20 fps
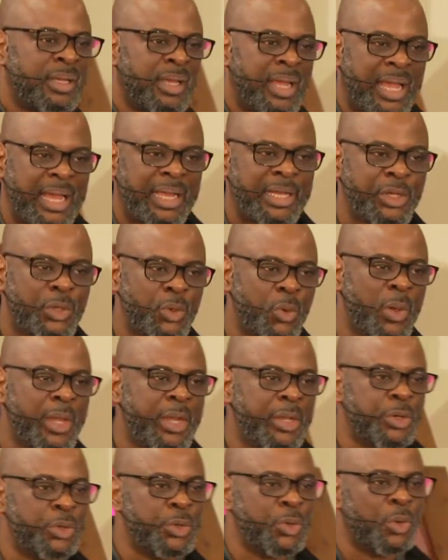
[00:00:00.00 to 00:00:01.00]
and do a
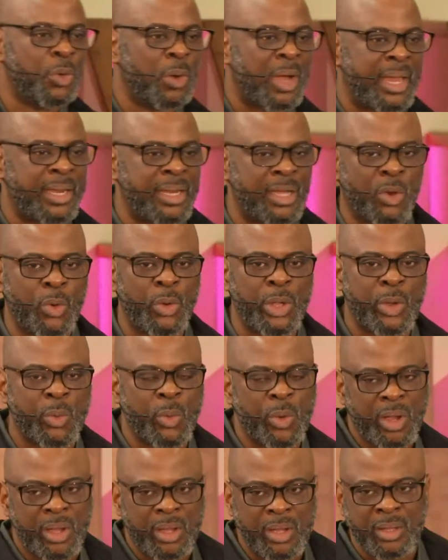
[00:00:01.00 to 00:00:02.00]
new and a quick
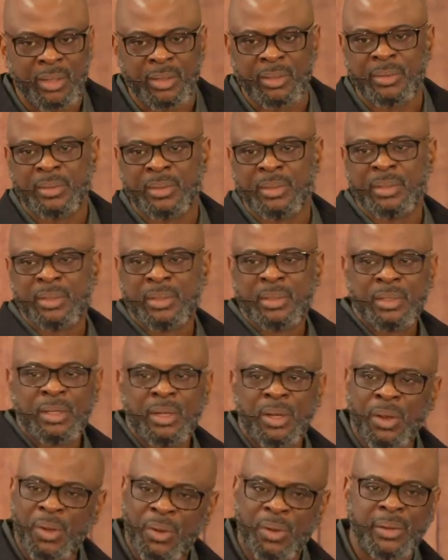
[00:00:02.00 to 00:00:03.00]
work.
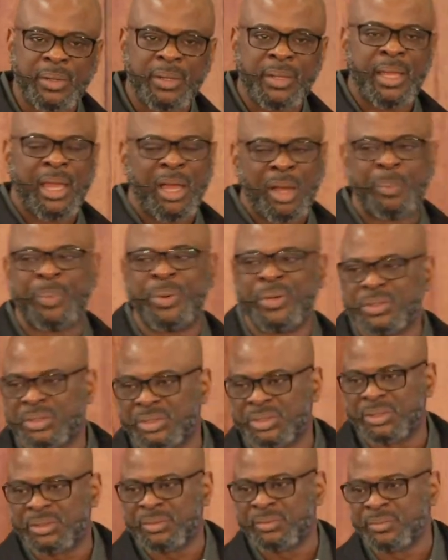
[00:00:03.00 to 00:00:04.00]
Lord, help
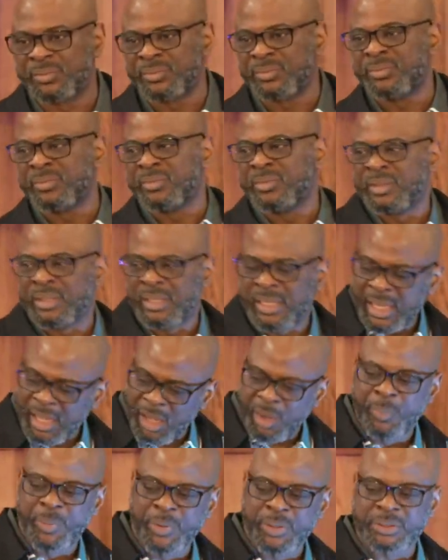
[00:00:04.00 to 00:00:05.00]
us.
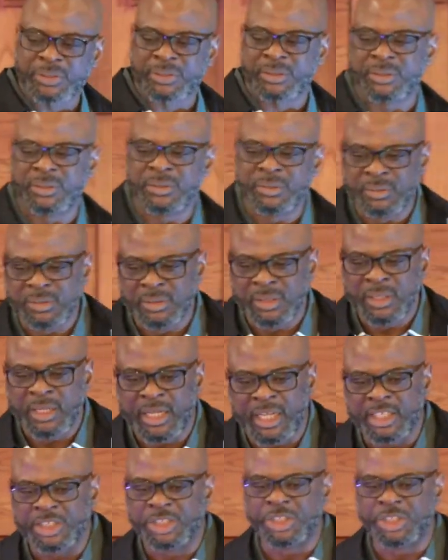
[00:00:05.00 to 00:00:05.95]
Help us. In